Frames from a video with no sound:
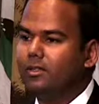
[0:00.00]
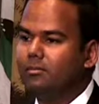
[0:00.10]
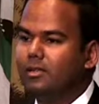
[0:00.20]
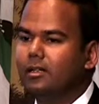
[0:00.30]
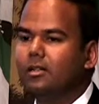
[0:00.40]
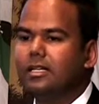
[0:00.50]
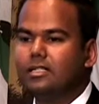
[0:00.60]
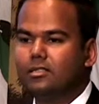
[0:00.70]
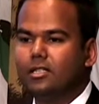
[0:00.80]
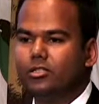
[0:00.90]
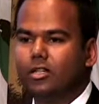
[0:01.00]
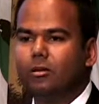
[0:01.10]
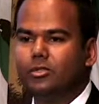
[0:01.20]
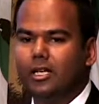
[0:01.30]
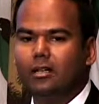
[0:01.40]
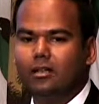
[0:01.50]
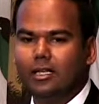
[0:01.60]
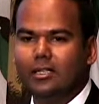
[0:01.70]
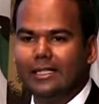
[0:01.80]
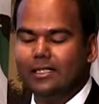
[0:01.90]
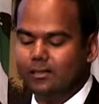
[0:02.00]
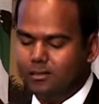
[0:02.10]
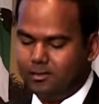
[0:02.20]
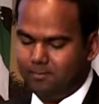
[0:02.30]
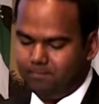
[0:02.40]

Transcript: it, but at least they stop sharing their needles.